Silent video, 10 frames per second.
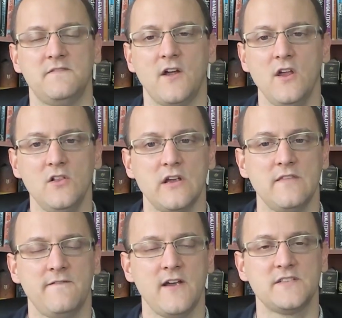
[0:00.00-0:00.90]
very clear
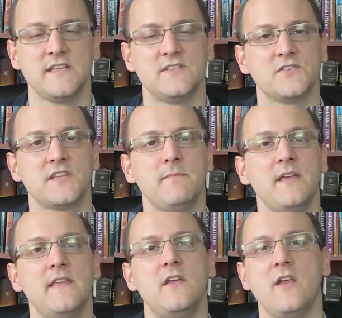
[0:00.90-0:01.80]
in the Pharisees, there's
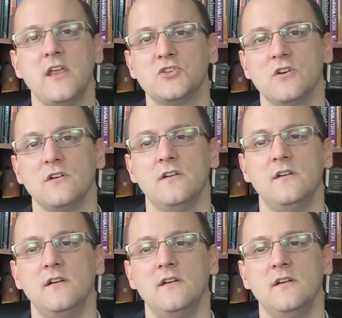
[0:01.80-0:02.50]
something in their nature